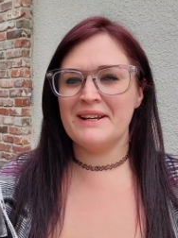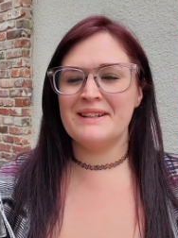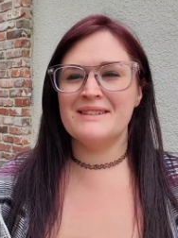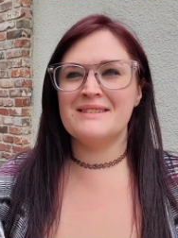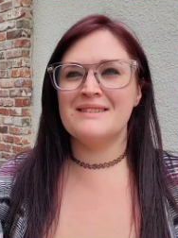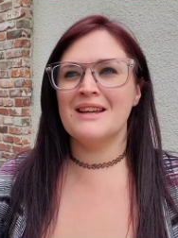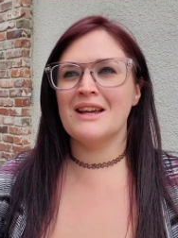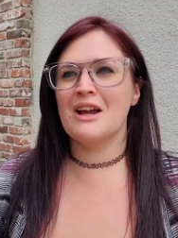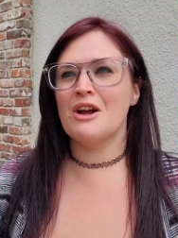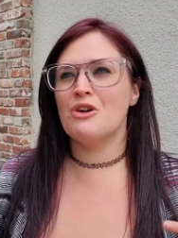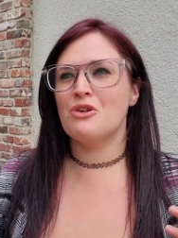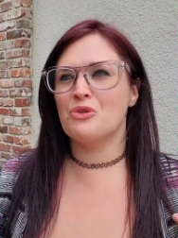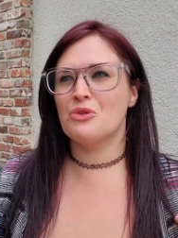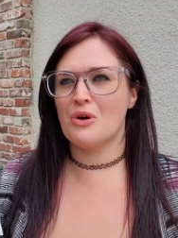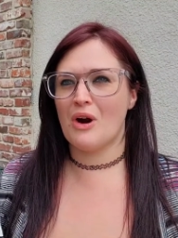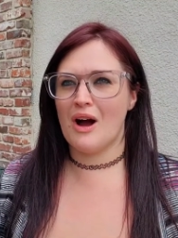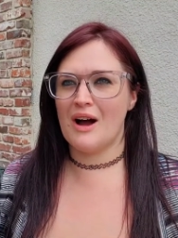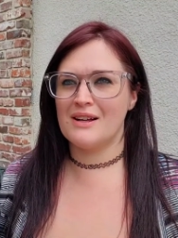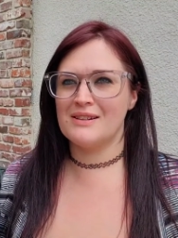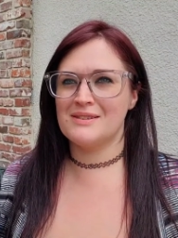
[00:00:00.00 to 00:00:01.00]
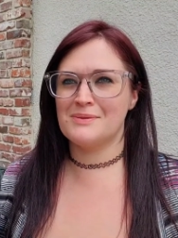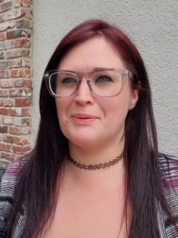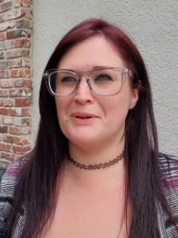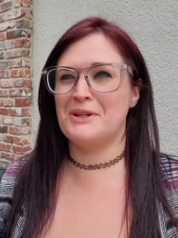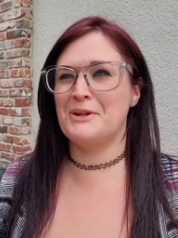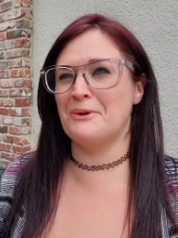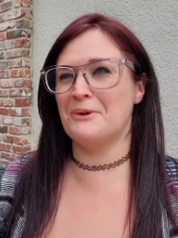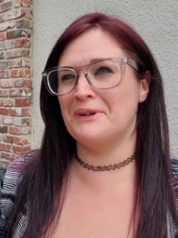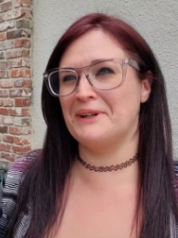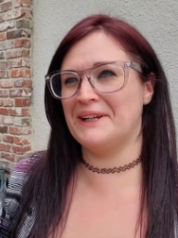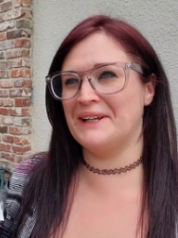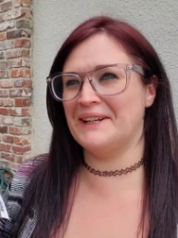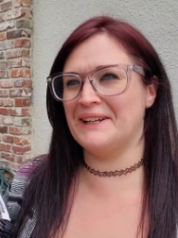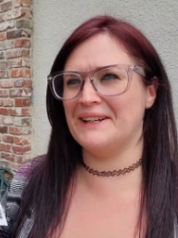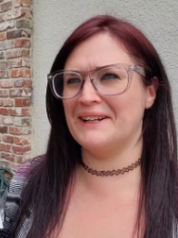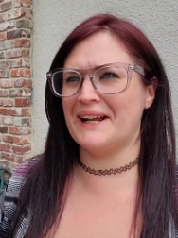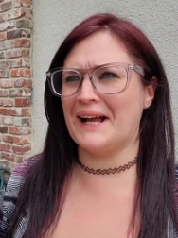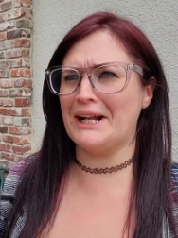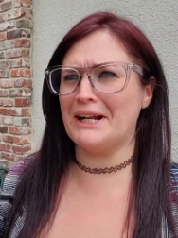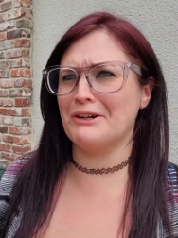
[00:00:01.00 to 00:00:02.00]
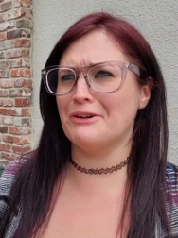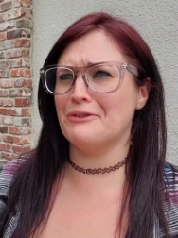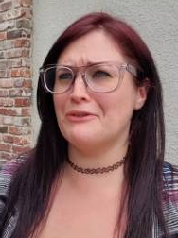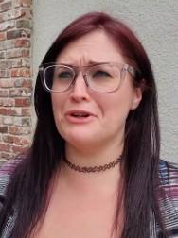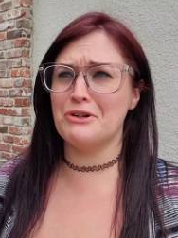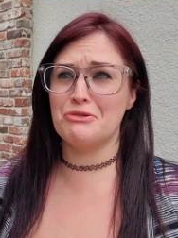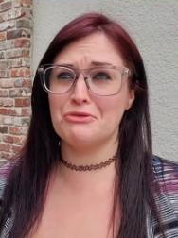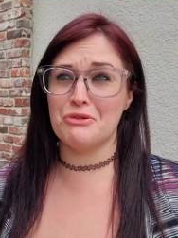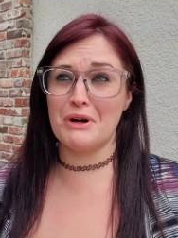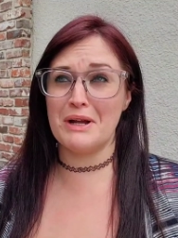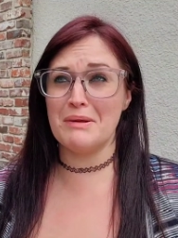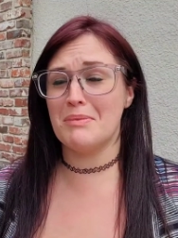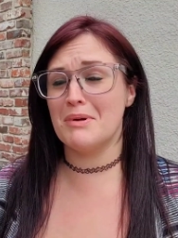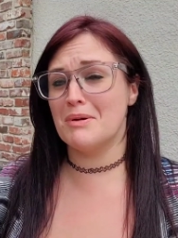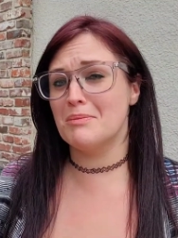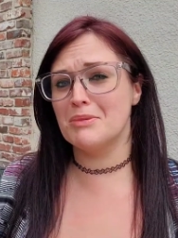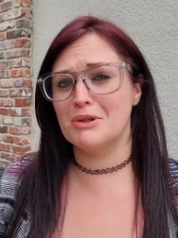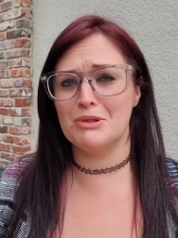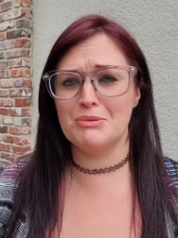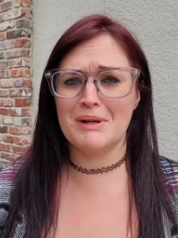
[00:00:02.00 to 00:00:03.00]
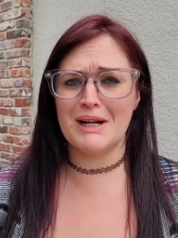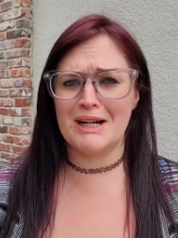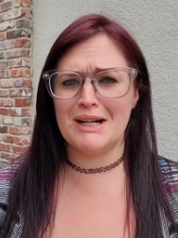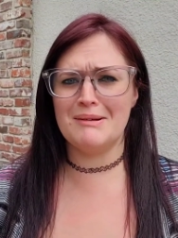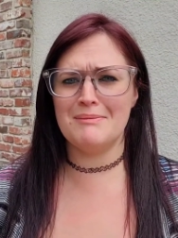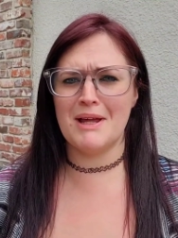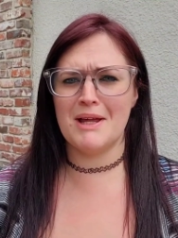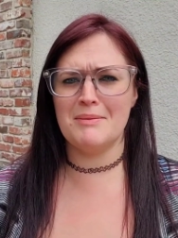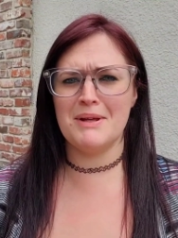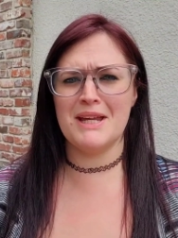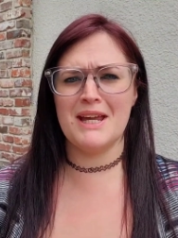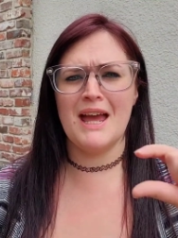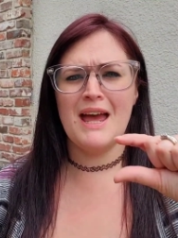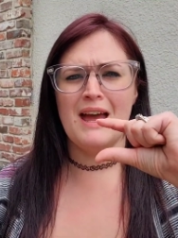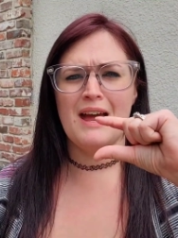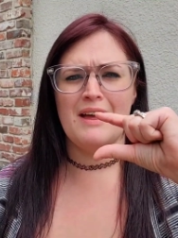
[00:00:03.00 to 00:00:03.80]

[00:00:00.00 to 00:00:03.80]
it's like a cross between, I don't know, a grape and a blueberry maybe.